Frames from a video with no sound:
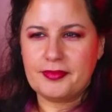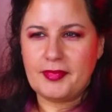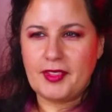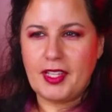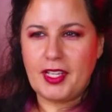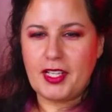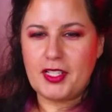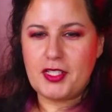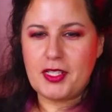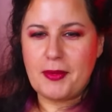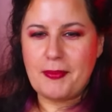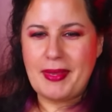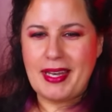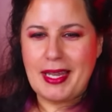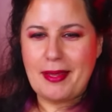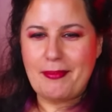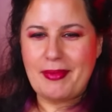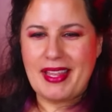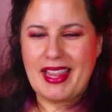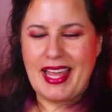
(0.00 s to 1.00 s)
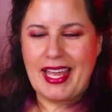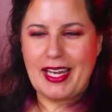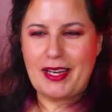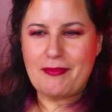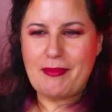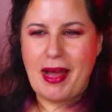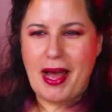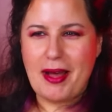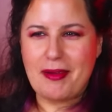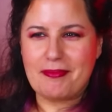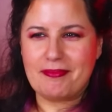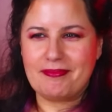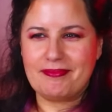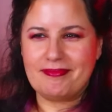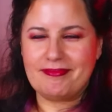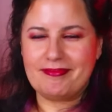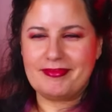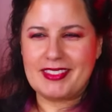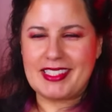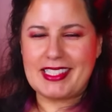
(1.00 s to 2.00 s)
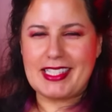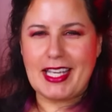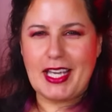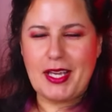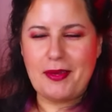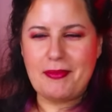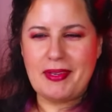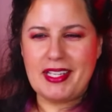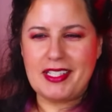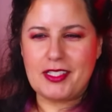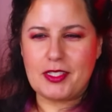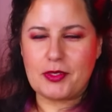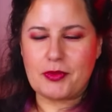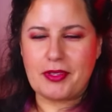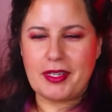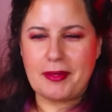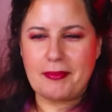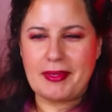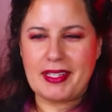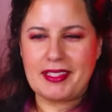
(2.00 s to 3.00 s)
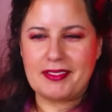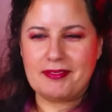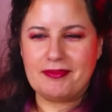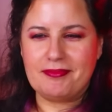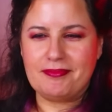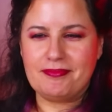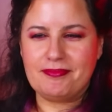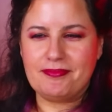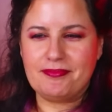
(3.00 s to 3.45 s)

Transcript: Look at you manipulating, Mom. Scheming, screaming.